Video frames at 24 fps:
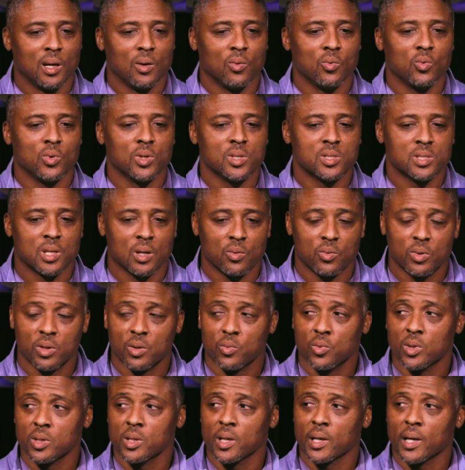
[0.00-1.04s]
I wish I
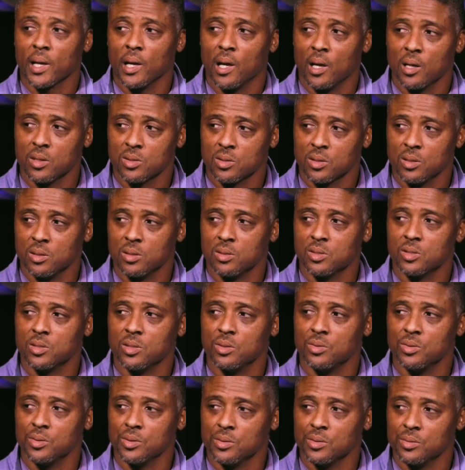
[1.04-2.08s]
would have went to counseling
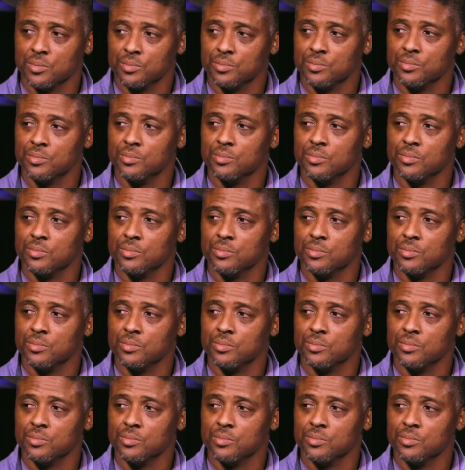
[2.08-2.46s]
sooner.